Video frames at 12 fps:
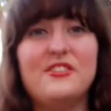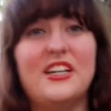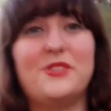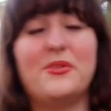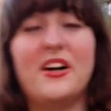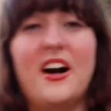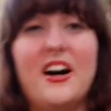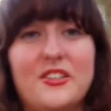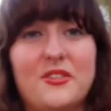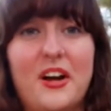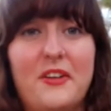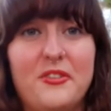that's what causes our
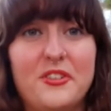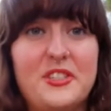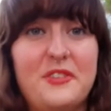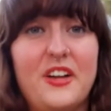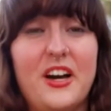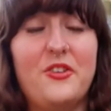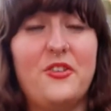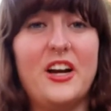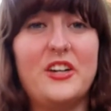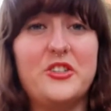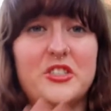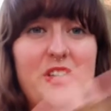rifles to fly
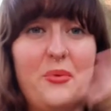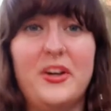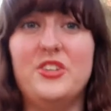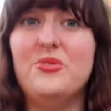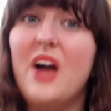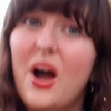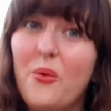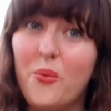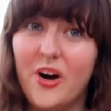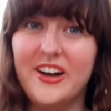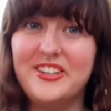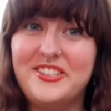directions that we do not
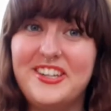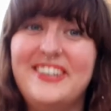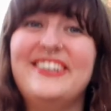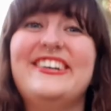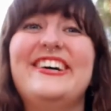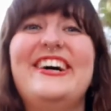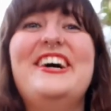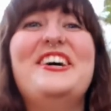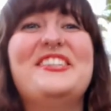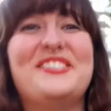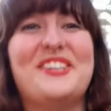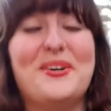want.
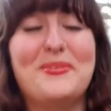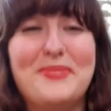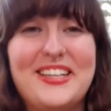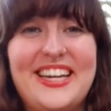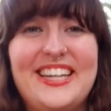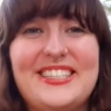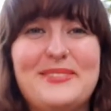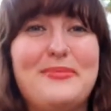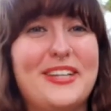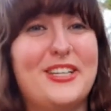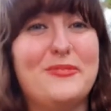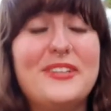So please,
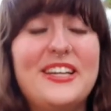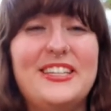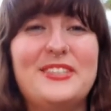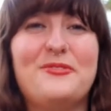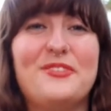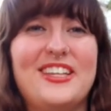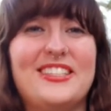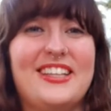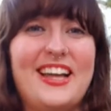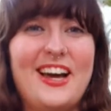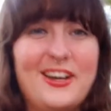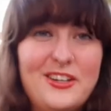please, please release at
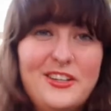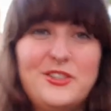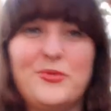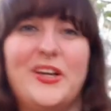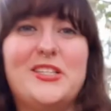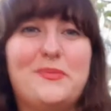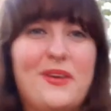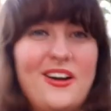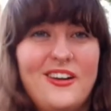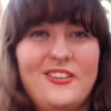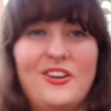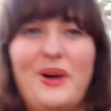that sweet spot,
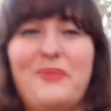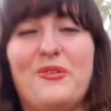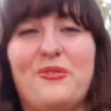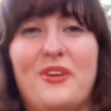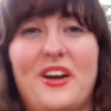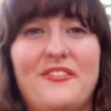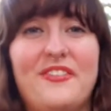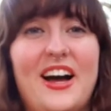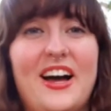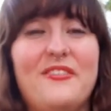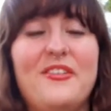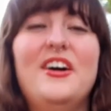our little upper
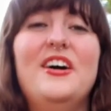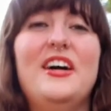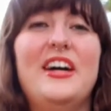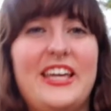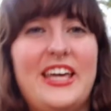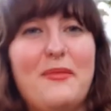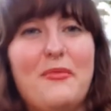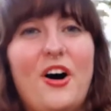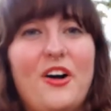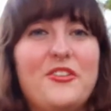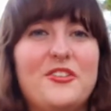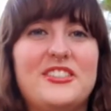45. Keep
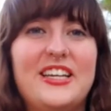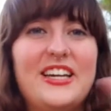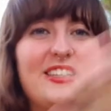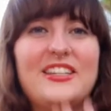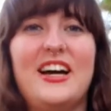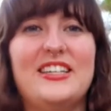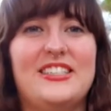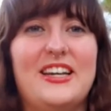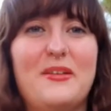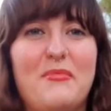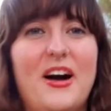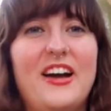all those things I said
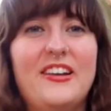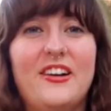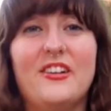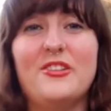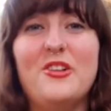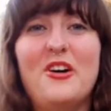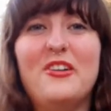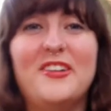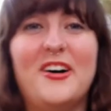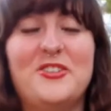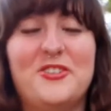in mind, our long laundry